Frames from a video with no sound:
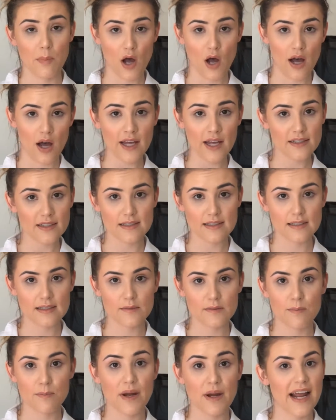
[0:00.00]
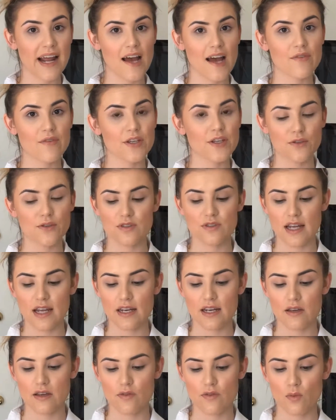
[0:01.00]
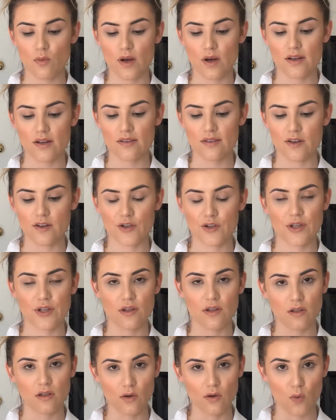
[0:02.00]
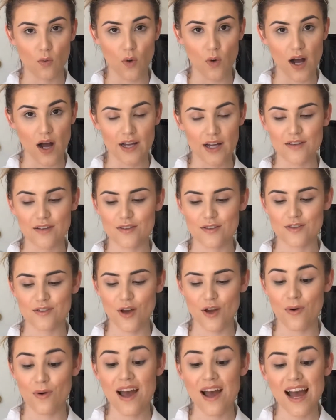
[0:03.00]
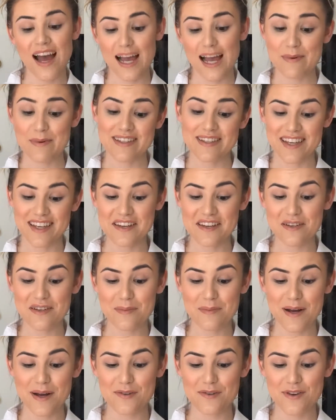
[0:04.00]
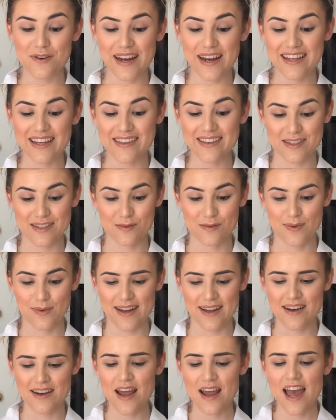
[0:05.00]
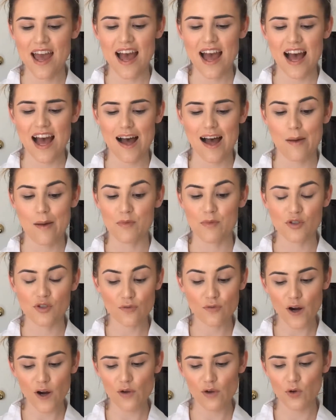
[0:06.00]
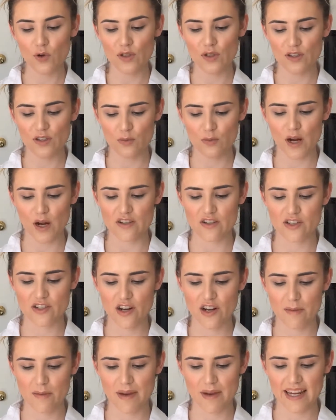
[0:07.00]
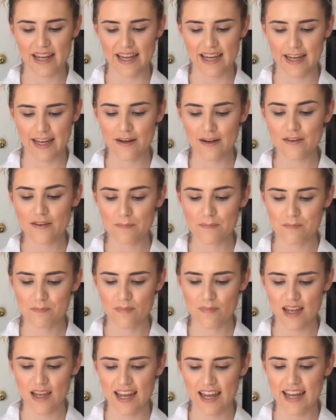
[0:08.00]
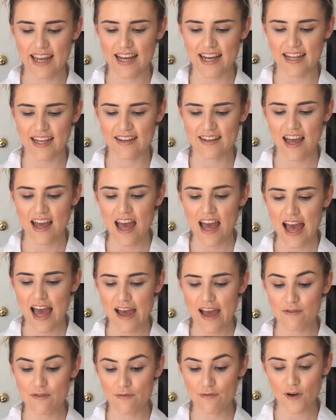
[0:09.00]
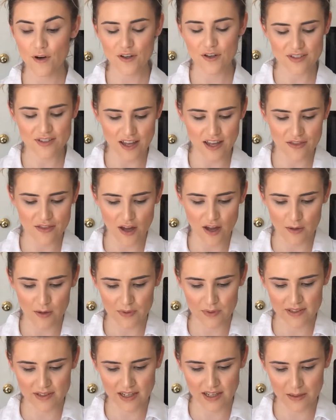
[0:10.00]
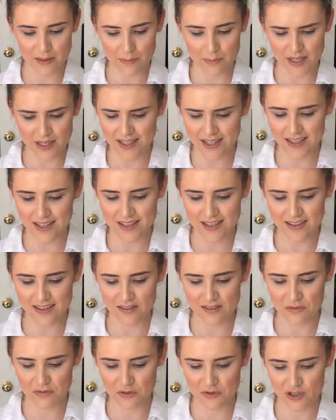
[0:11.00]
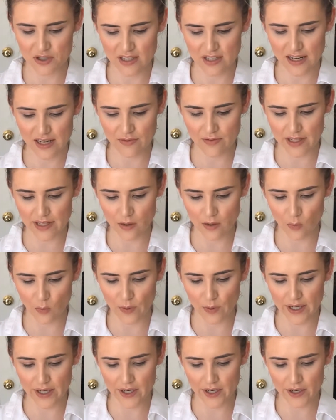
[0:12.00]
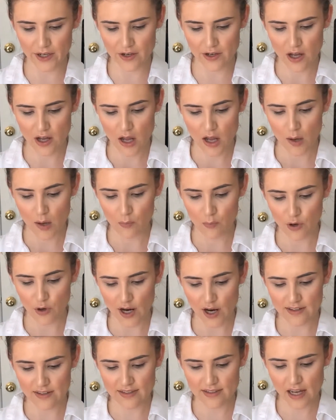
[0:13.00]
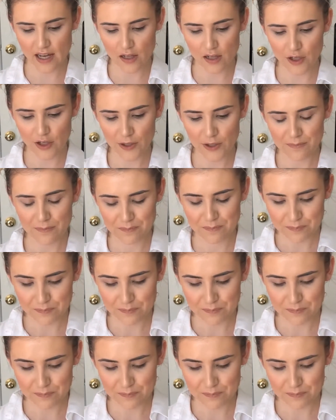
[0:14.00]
pots, but I haven't used any of the ones that are in the little wand. So I'm excited about trying this one. So far I've only swatched it on my hand, and at first I thought it was gonna be just kind of like a weird bronze color.